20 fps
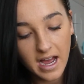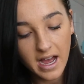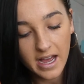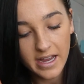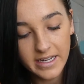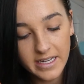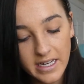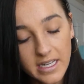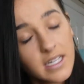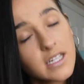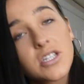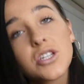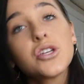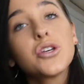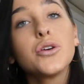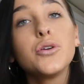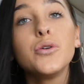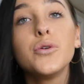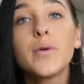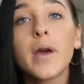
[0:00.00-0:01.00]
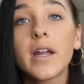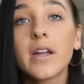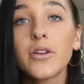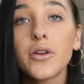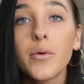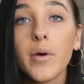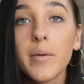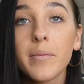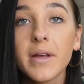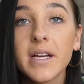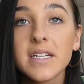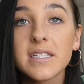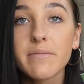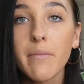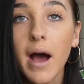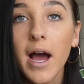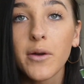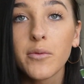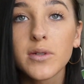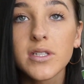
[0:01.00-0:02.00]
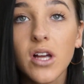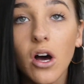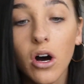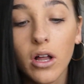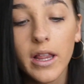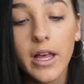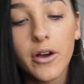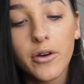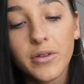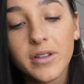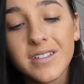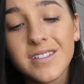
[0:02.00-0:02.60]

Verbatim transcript: I needed to get a new one because mine was all out.